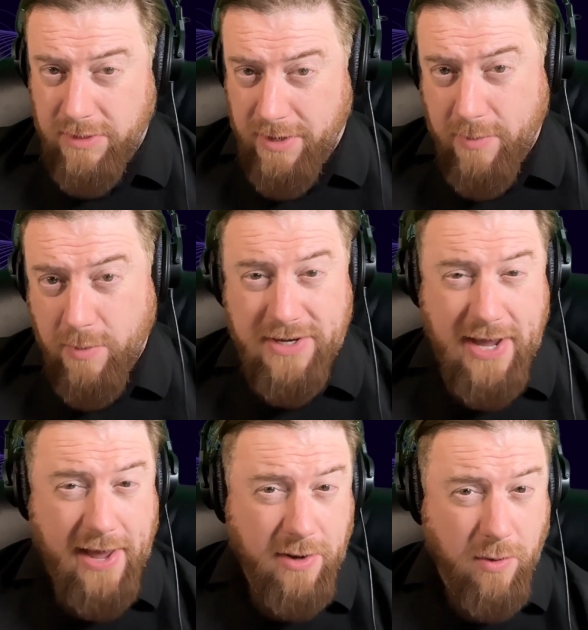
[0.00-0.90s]
number one
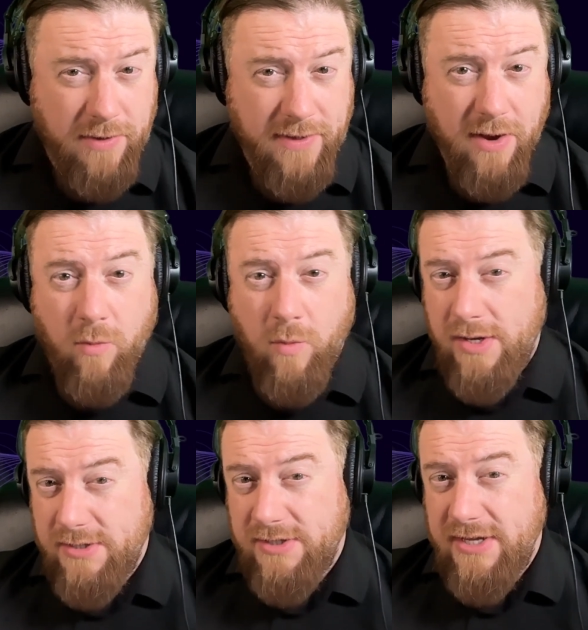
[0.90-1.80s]
category there
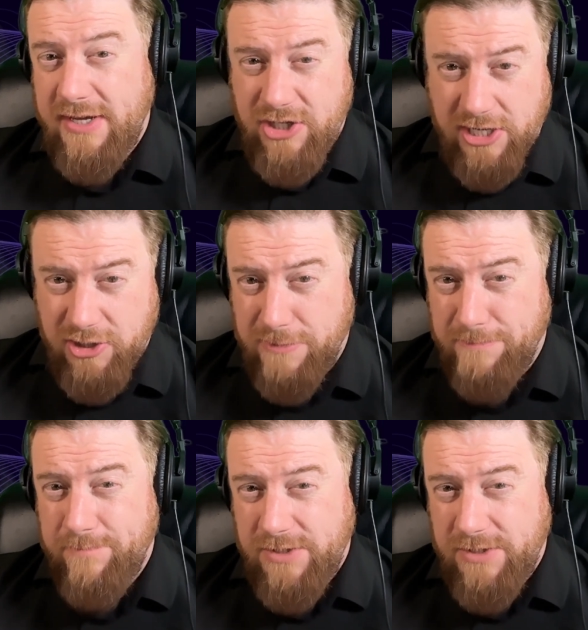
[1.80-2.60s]
was injection.